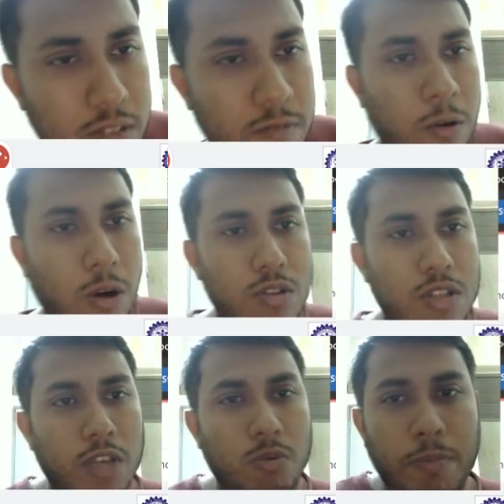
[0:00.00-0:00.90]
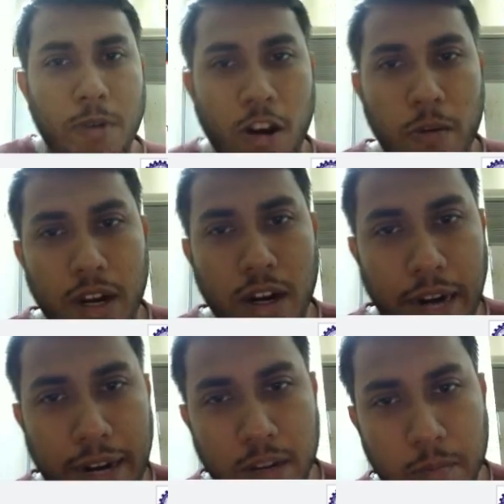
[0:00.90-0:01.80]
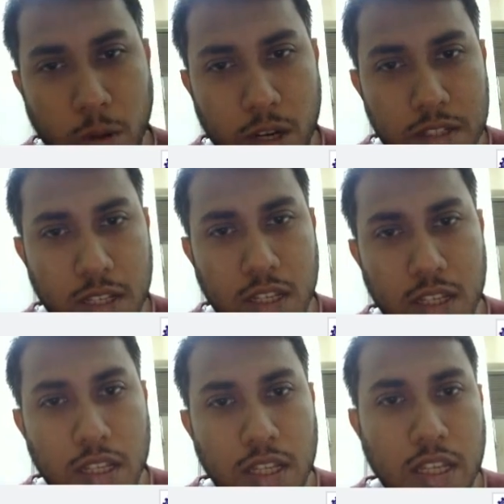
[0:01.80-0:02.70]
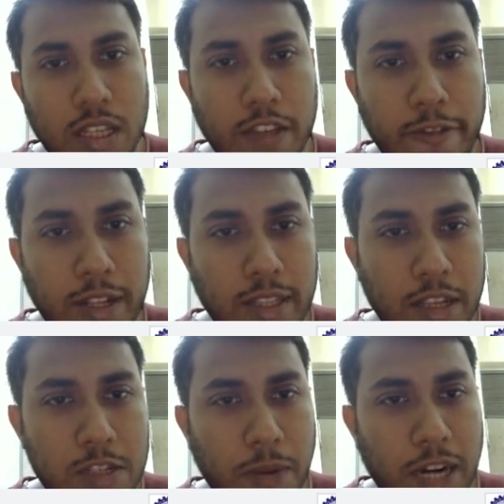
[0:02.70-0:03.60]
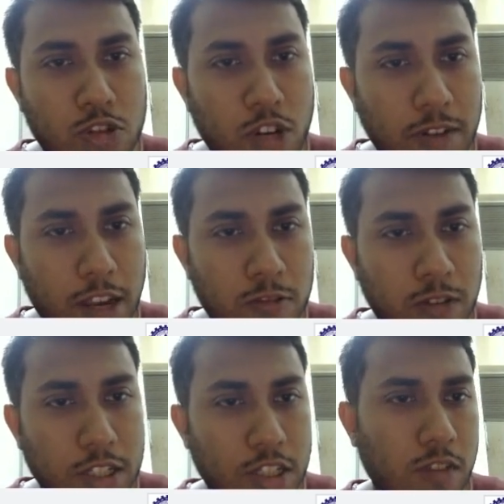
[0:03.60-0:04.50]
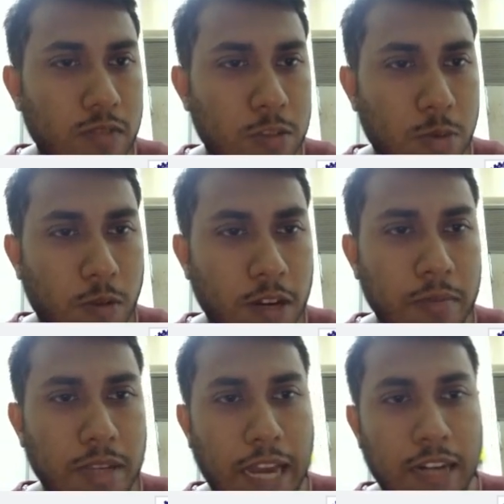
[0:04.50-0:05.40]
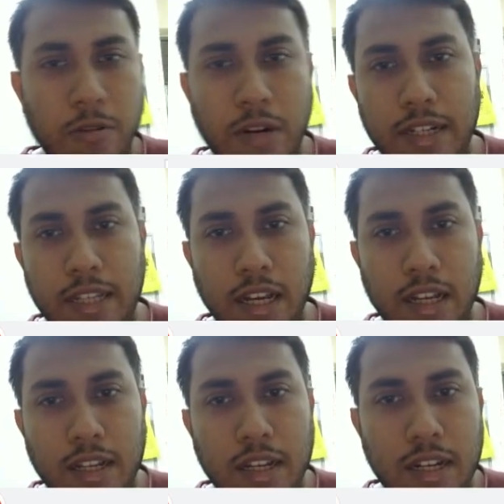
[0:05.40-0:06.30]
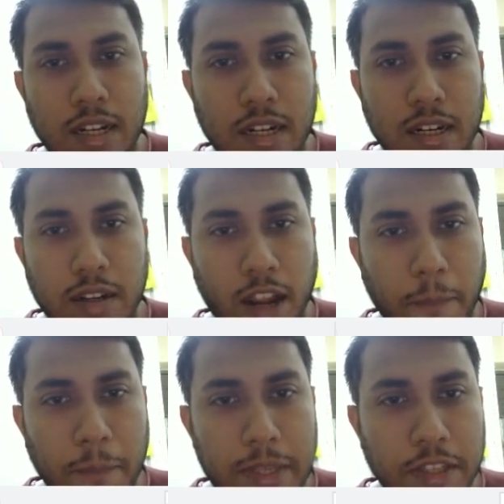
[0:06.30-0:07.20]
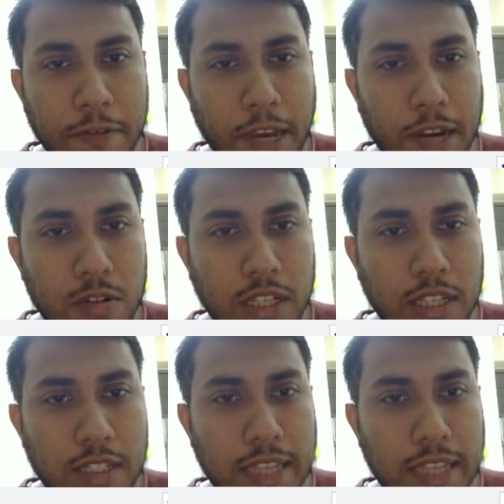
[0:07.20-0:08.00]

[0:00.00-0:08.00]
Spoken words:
follows equiprobable random policy. Given the partial value function of this problem, calculate the missing values in